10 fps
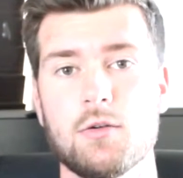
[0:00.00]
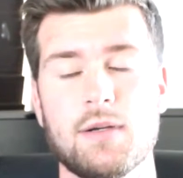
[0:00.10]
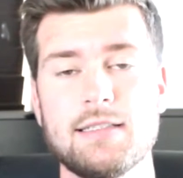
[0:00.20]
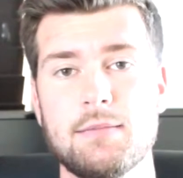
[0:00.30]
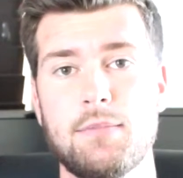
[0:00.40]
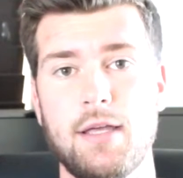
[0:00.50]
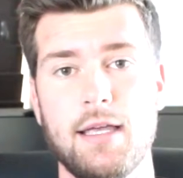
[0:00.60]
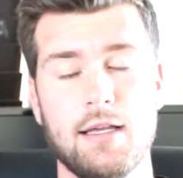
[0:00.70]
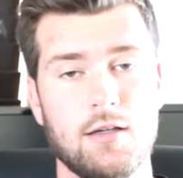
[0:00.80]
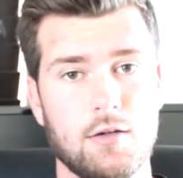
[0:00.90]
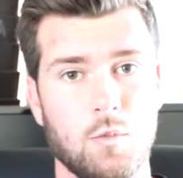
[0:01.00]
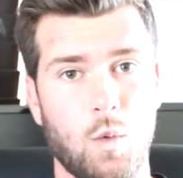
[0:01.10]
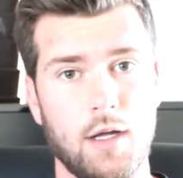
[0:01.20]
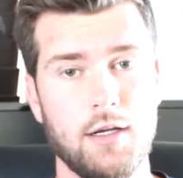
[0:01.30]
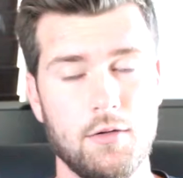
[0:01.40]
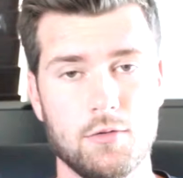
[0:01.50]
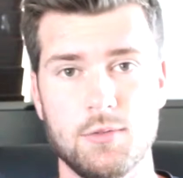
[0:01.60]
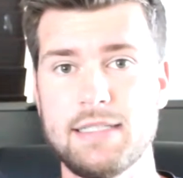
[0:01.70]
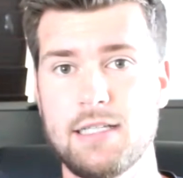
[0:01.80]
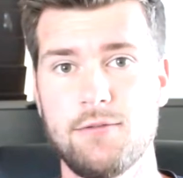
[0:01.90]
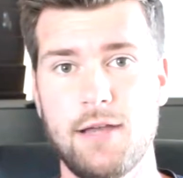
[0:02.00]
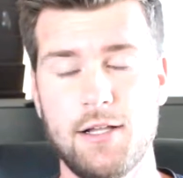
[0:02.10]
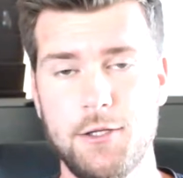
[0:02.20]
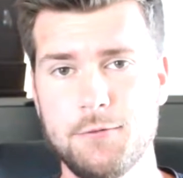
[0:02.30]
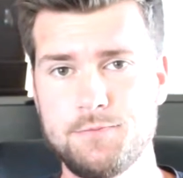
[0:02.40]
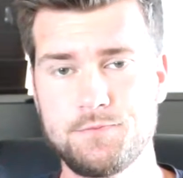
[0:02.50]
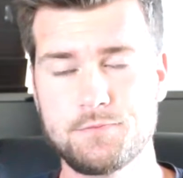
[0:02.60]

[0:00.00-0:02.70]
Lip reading: Reason being, one, resale value.